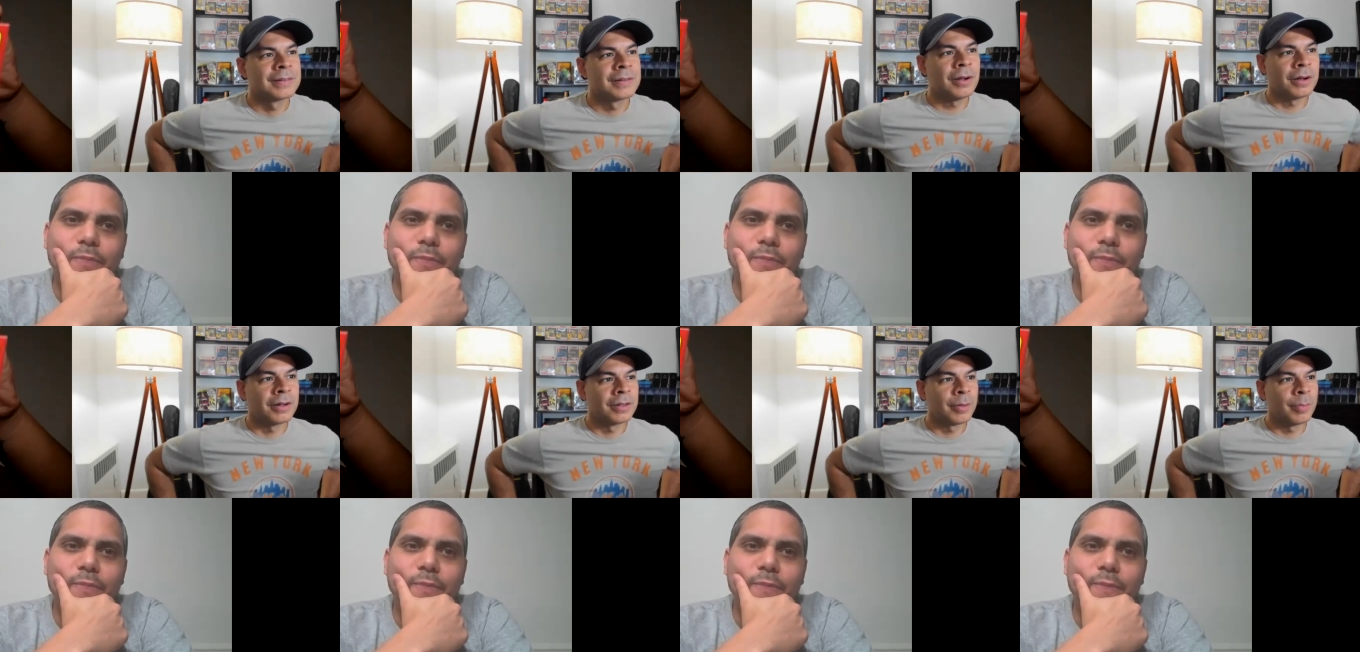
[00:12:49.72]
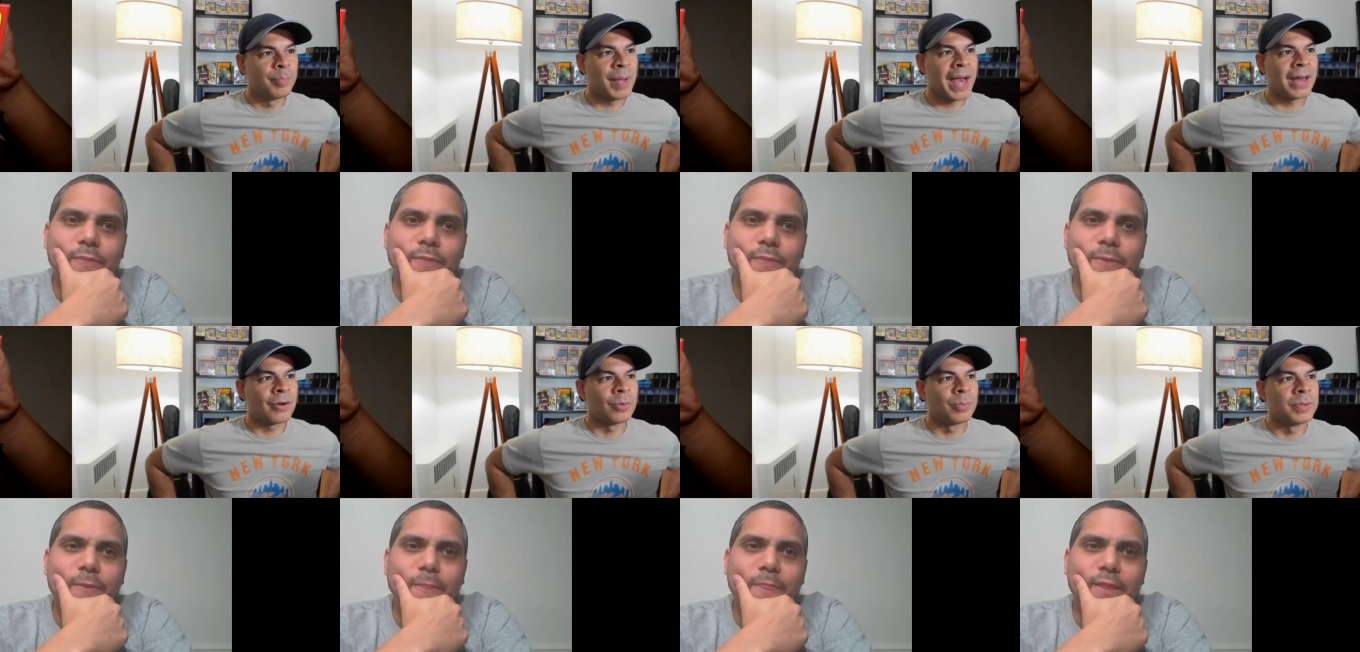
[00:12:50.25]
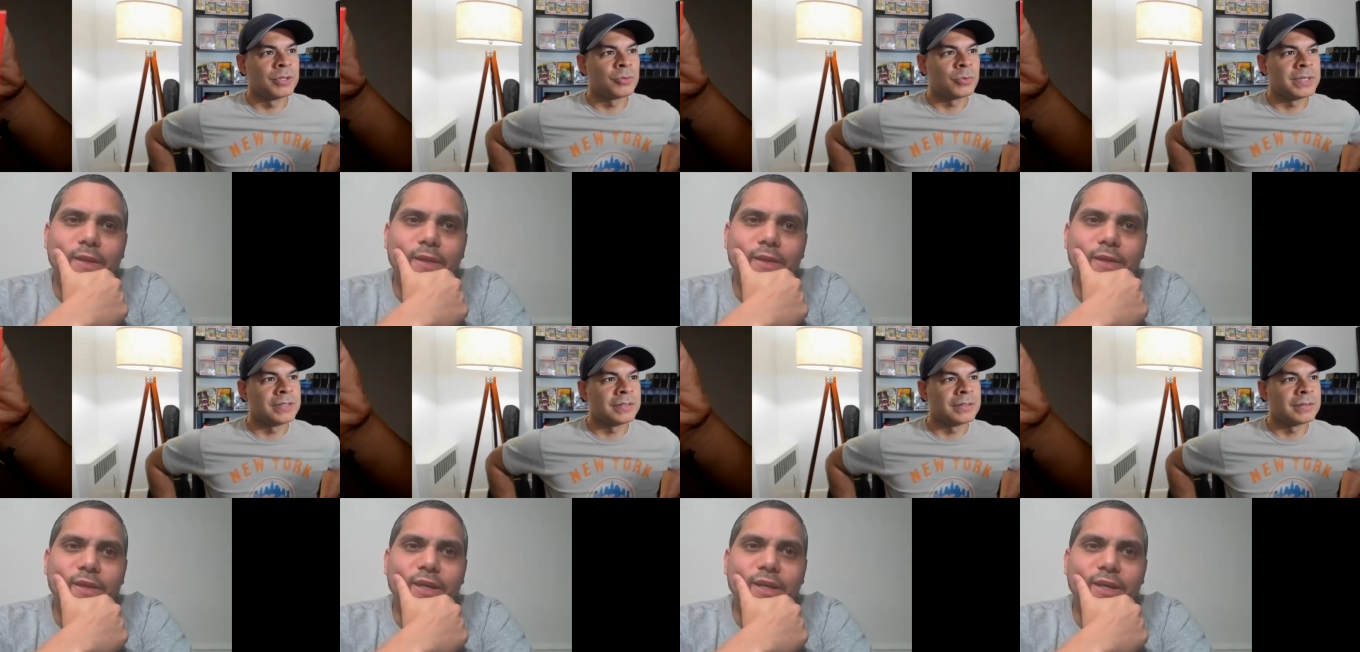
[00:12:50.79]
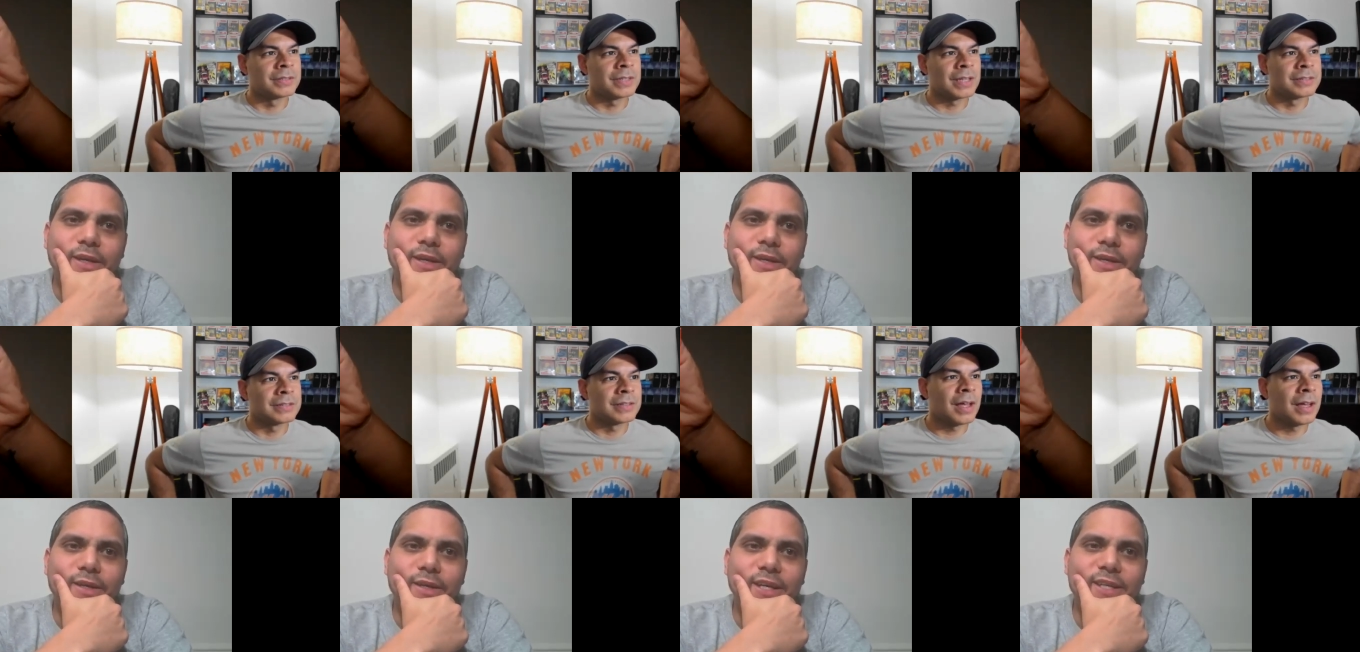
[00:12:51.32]
Speaker 1: Oh, battle between
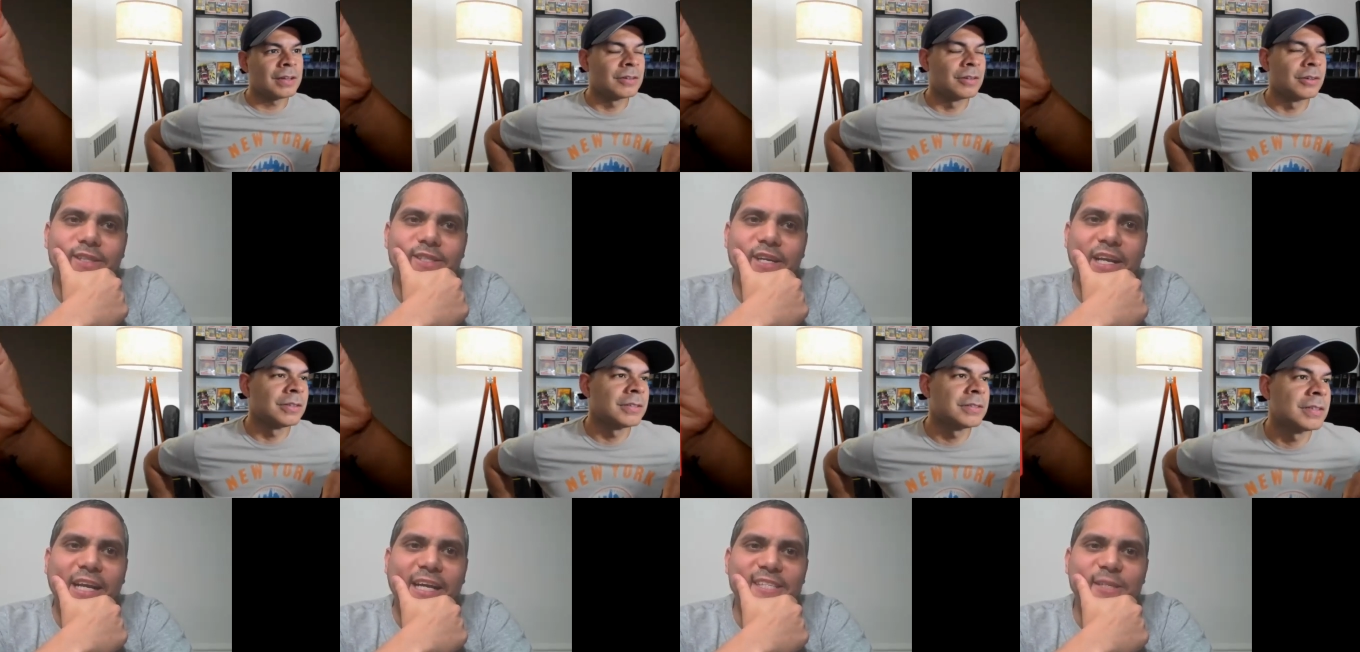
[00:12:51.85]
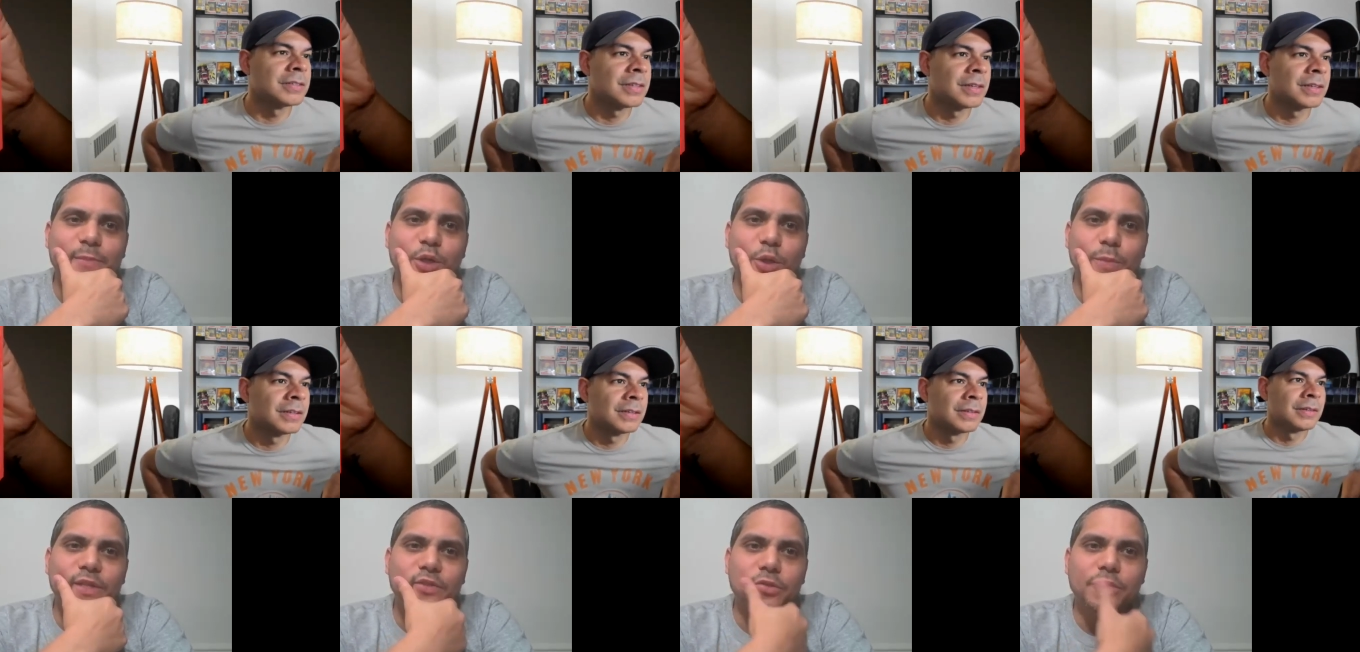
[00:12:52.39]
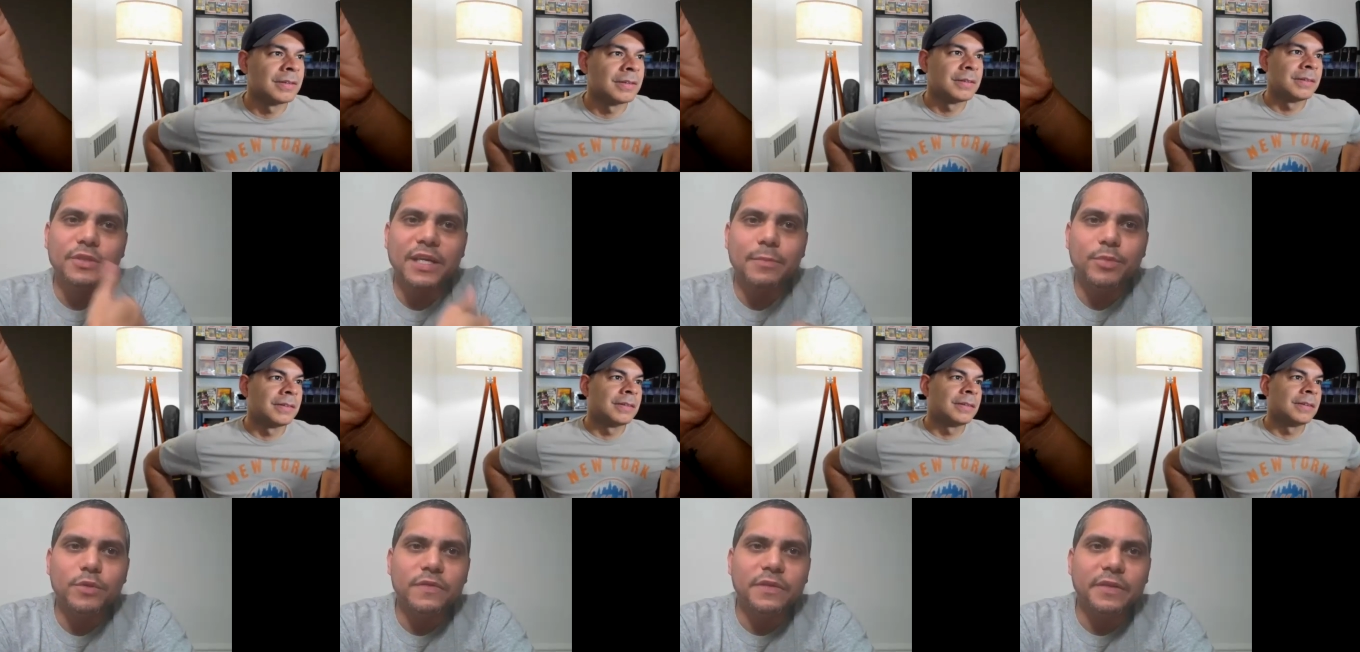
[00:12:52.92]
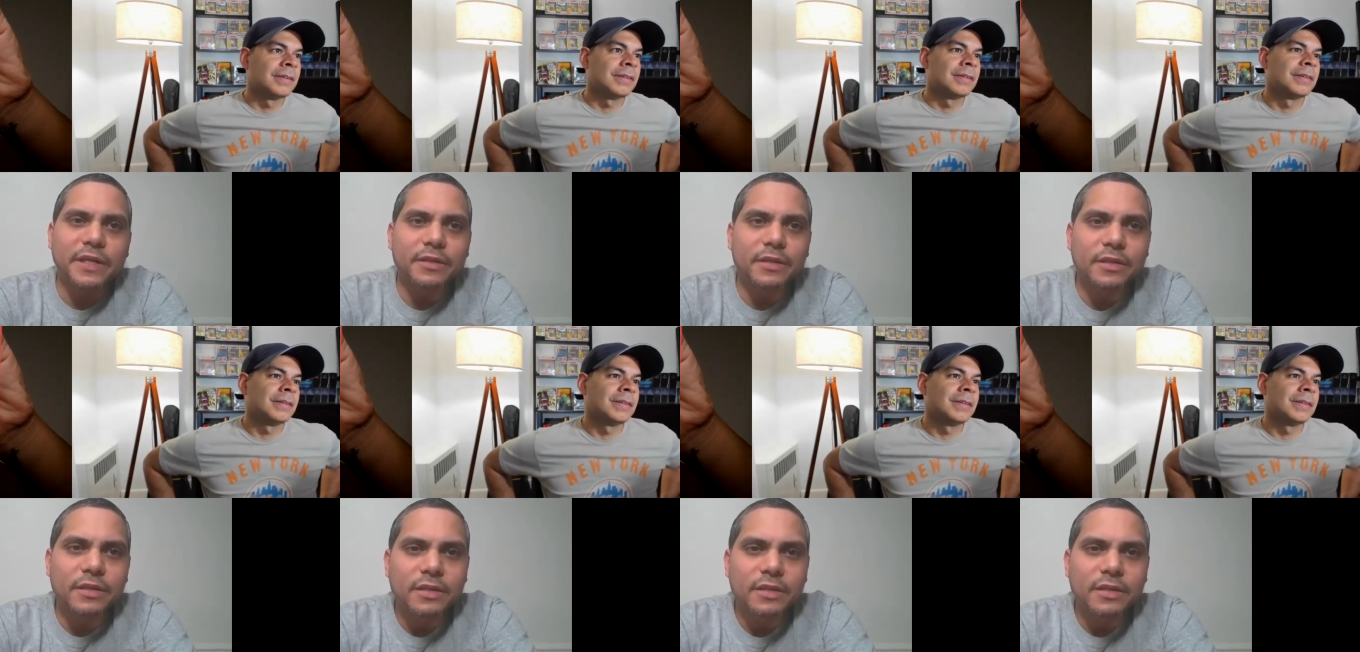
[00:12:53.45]
That's odd. It's a classic moment, too, of that movie, right?